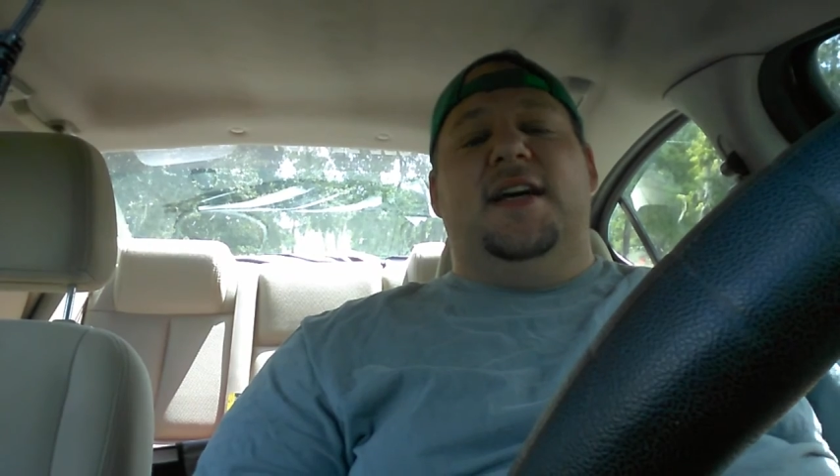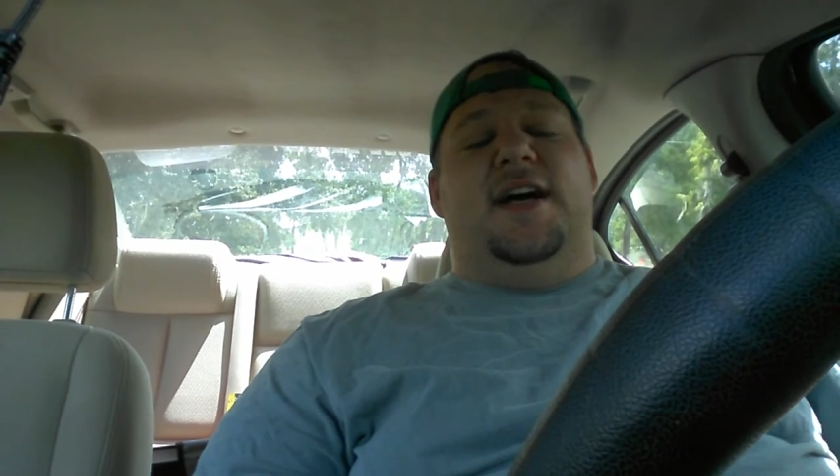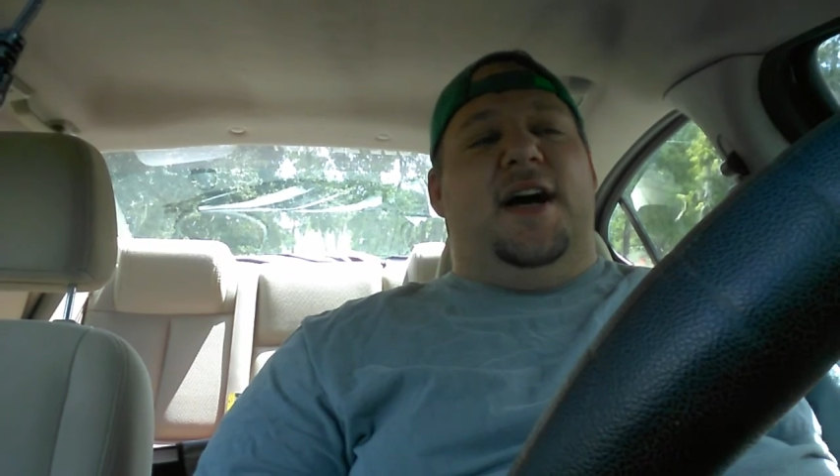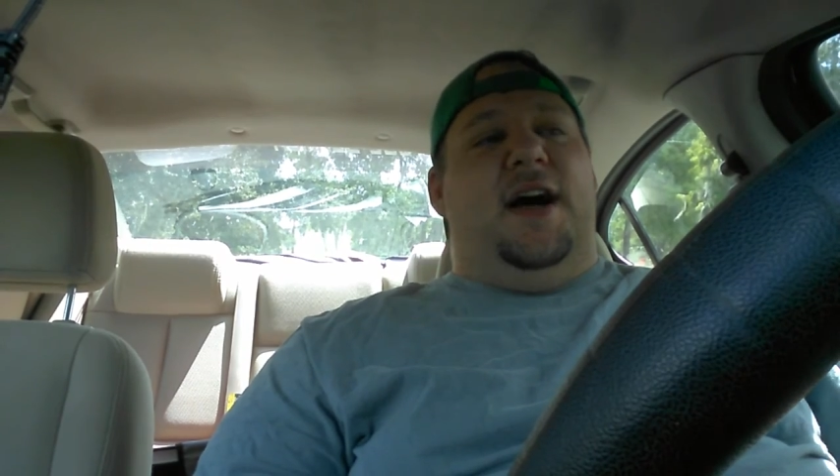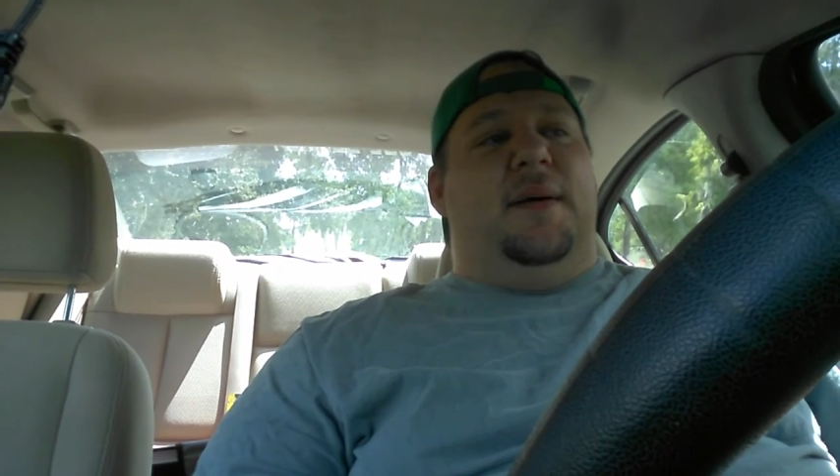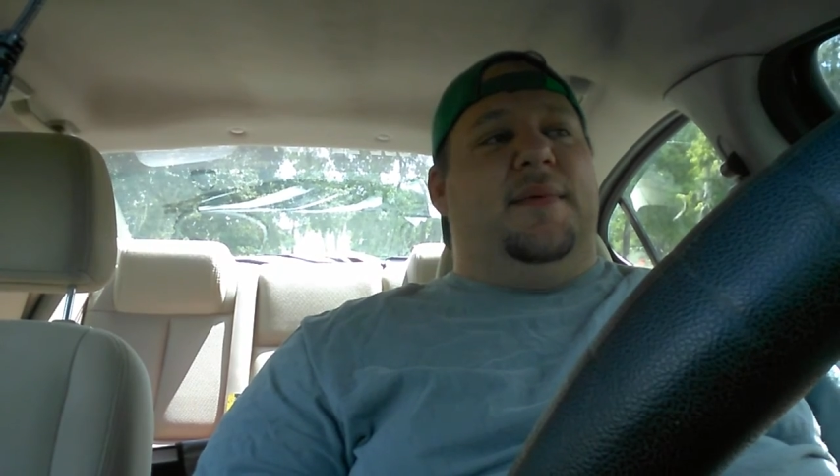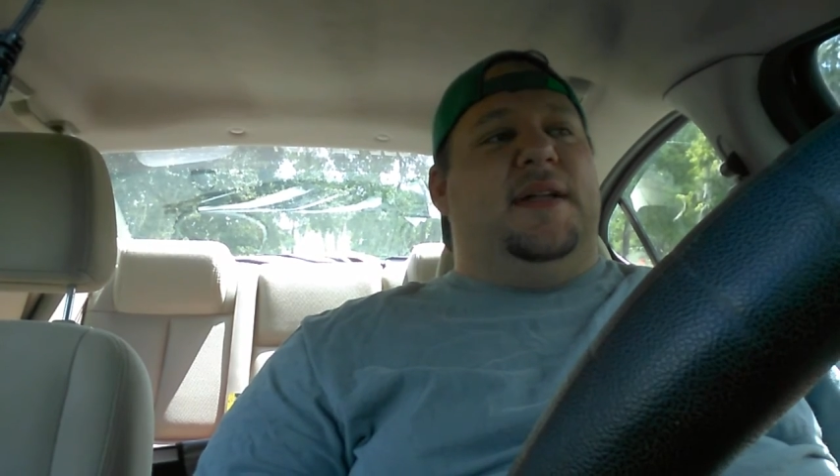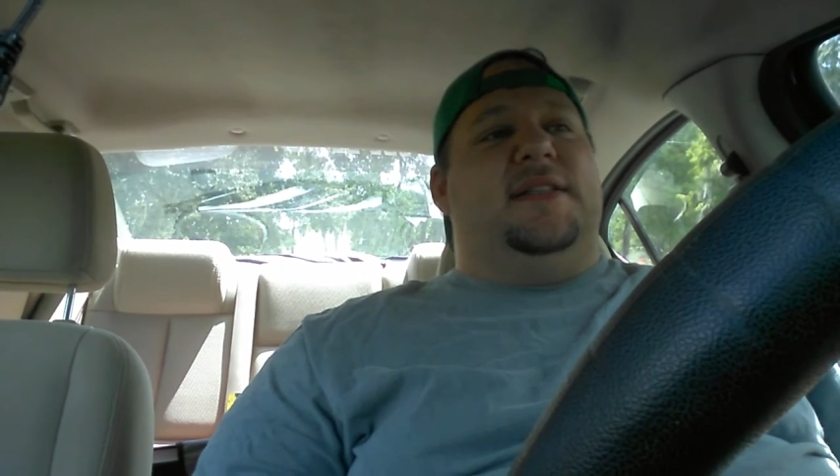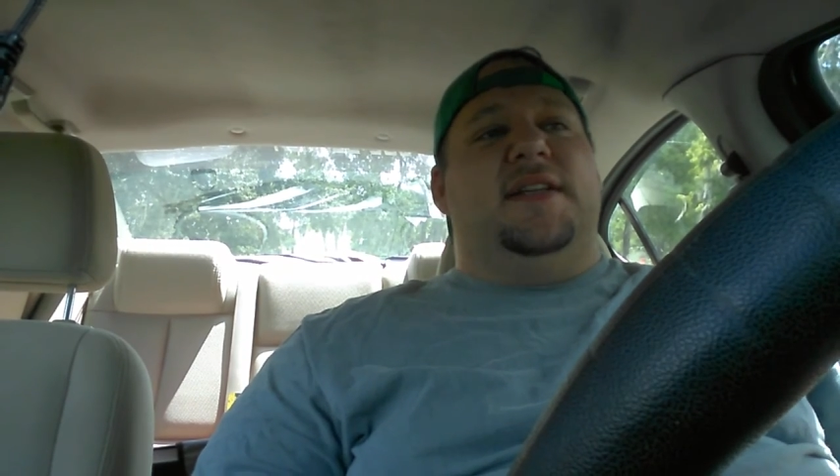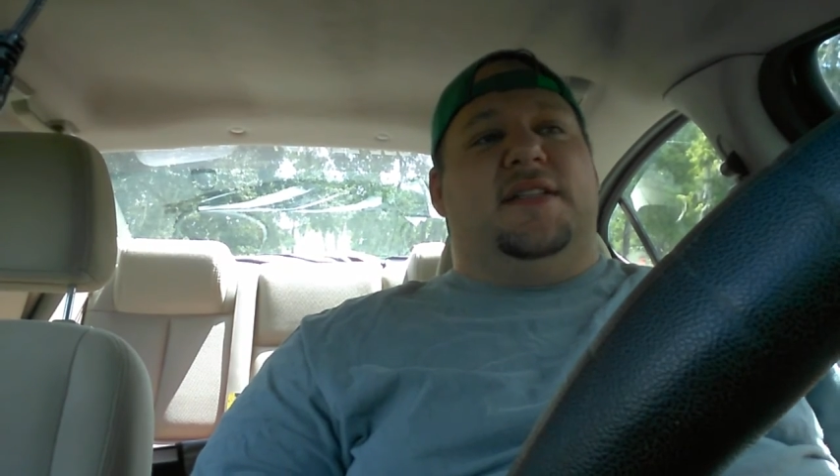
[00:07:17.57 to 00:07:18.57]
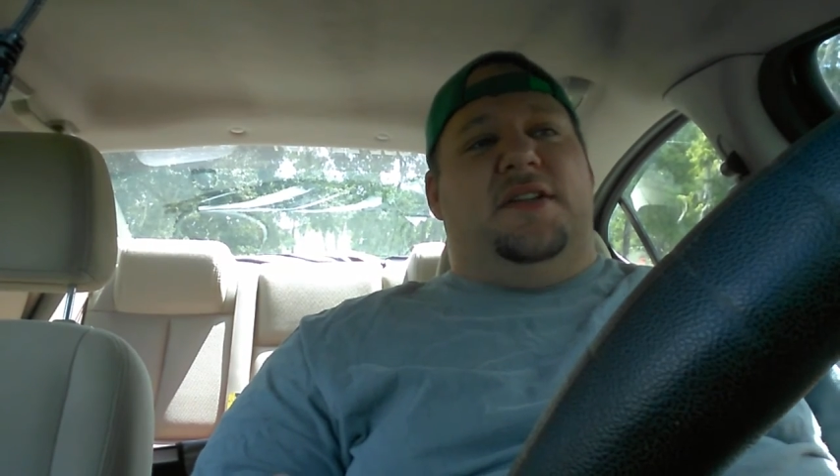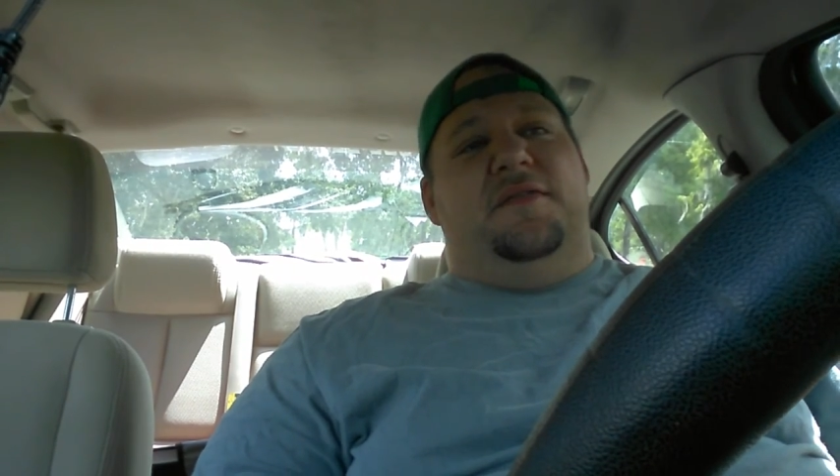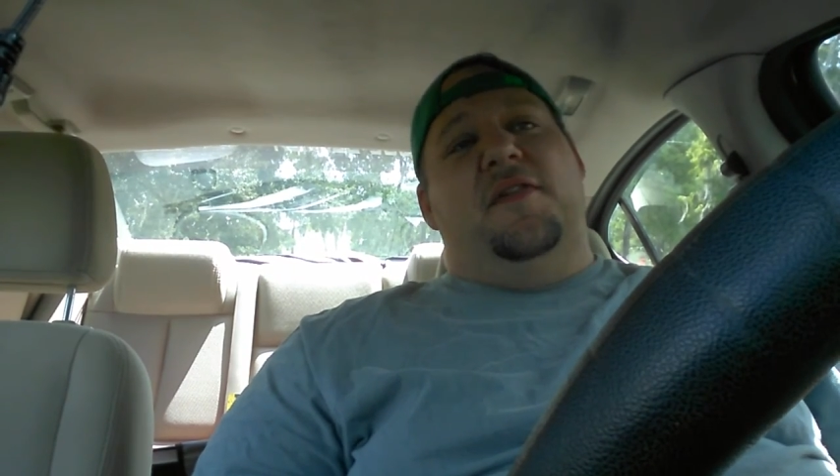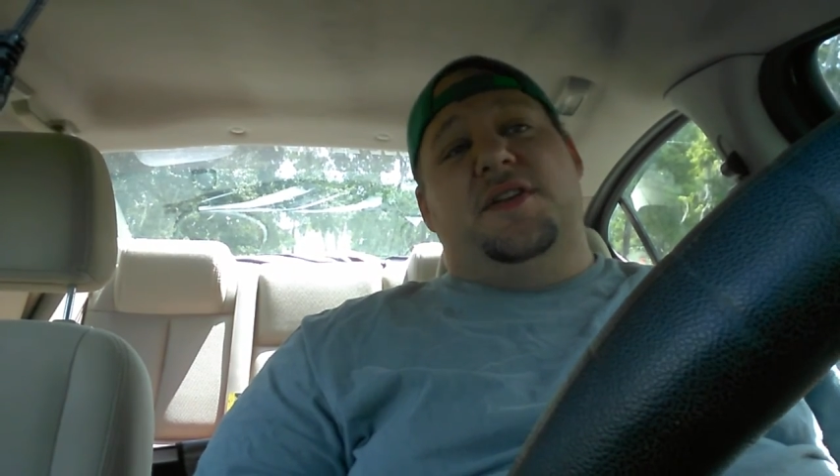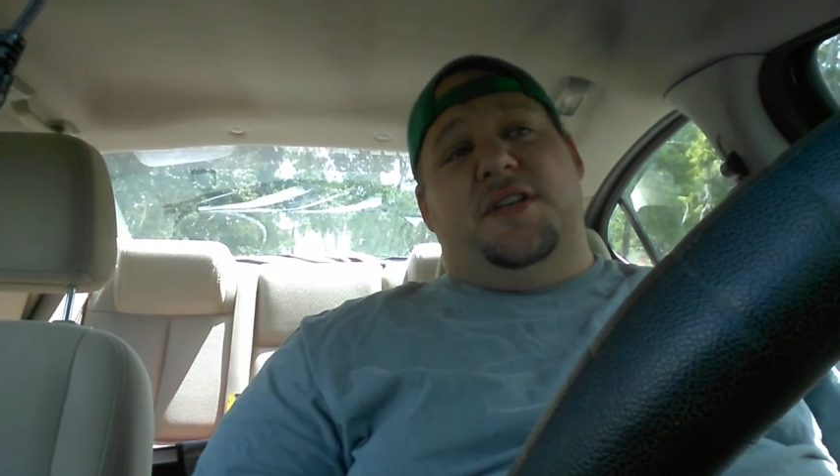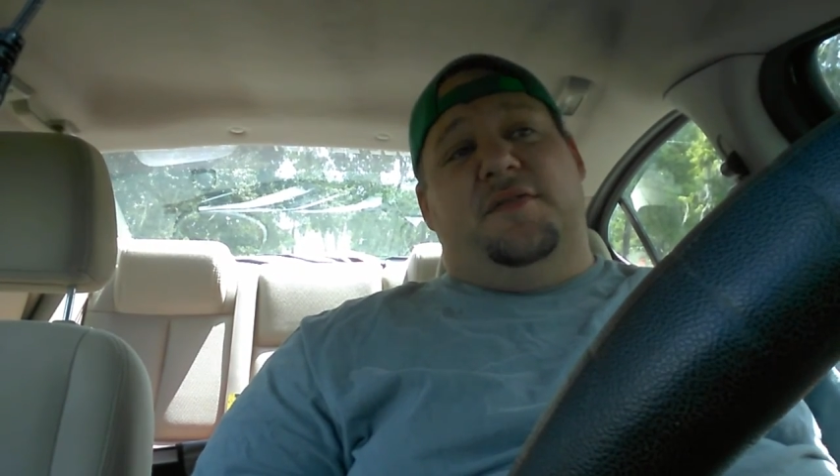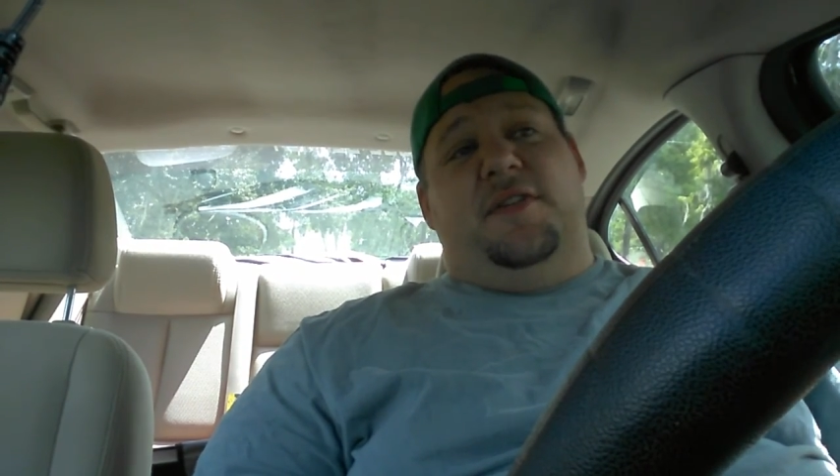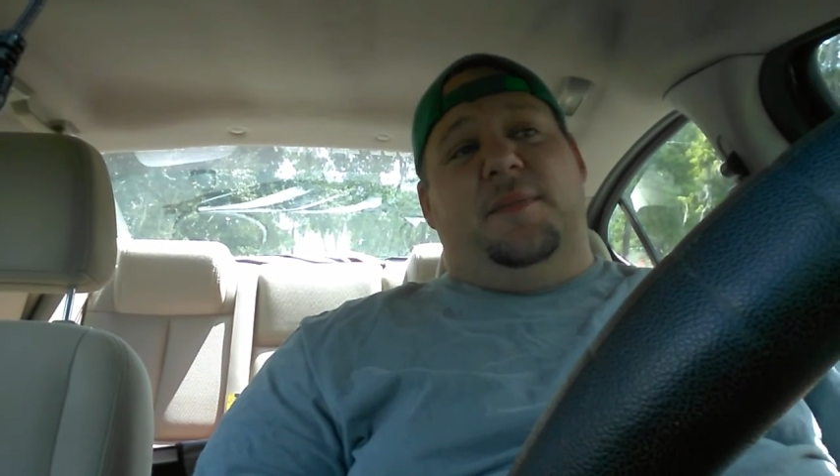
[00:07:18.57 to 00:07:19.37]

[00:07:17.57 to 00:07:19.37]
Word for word: Um, it's, it's unfortunate for